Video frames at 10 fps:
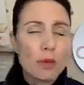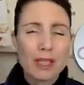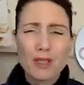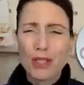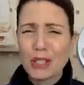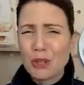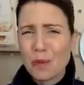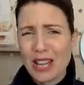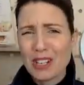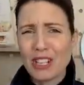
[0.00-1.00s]
because can you
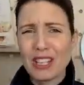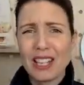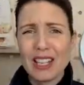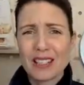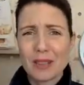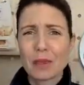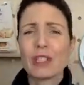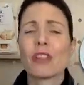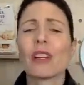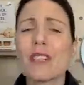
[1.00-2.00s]
imagine
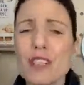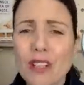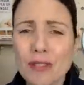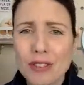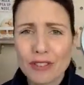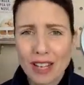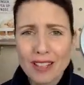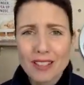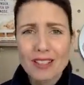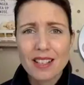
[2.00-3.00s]
somebody trying to shove your
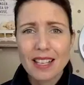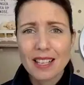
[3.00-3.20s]
face